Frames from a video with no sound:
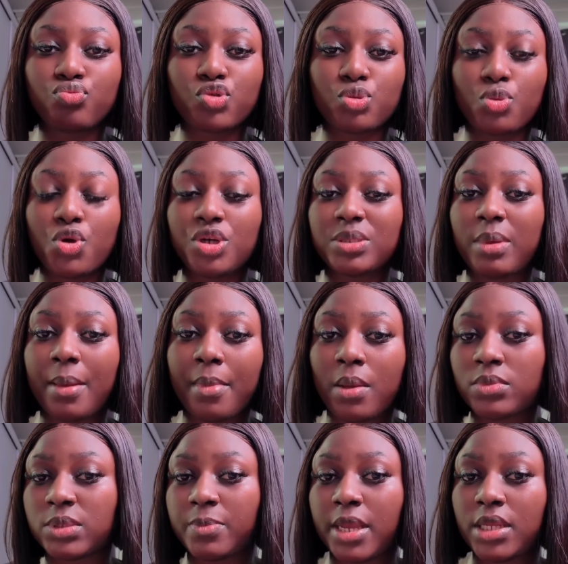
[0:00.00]
Tomorrow is my
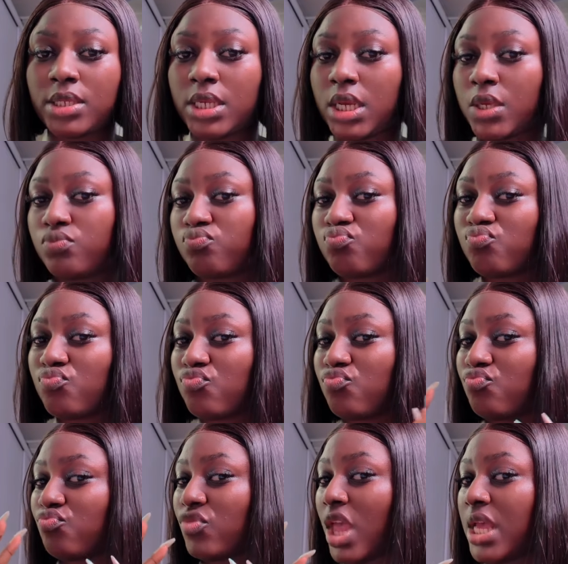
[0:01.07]
mom's birthday,
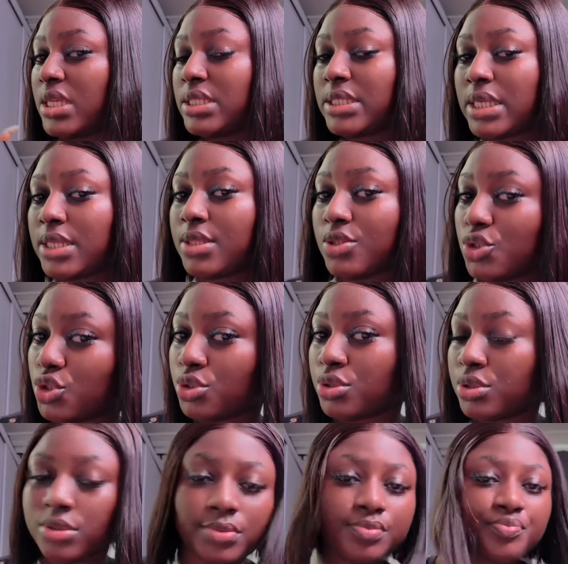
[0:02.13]
6th
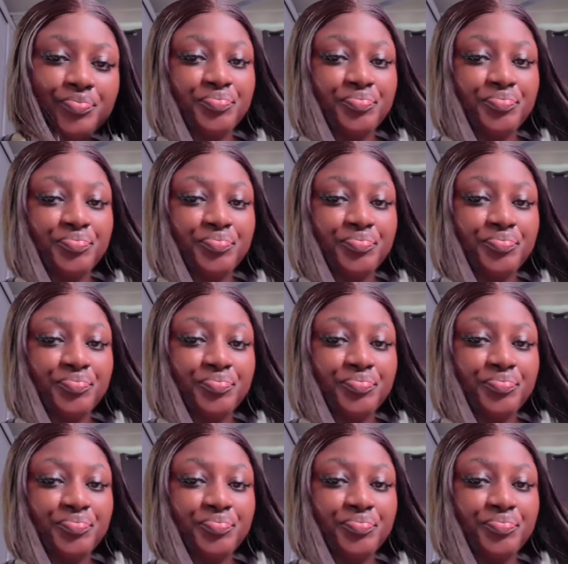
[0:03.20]
June.